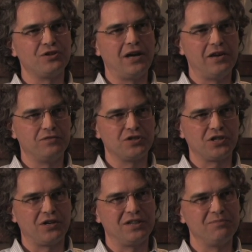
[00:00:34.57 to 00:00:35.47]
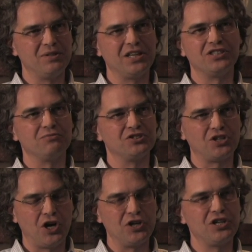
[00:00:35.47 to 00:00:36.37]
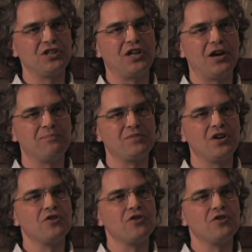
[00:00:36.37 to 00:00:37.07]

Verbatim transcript: their adversary because it was targeting them